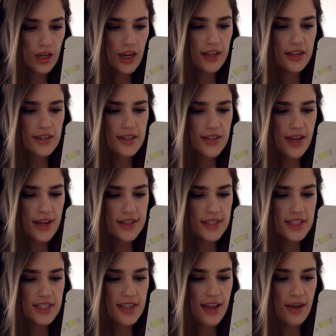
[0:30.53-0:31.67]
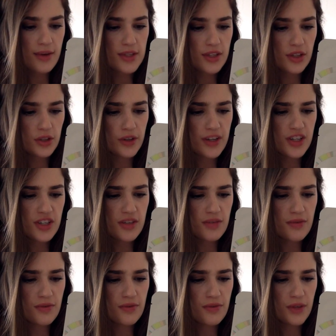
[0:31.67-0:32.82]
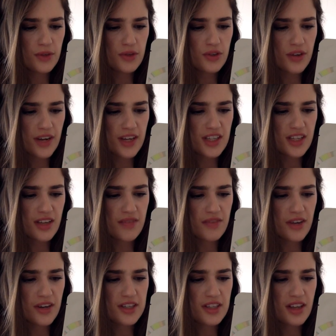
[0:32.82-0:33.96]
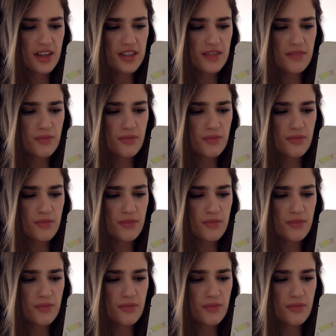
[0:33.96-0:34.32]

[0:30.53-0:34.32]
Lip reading: It contains snail secretion filtrate and various kinds of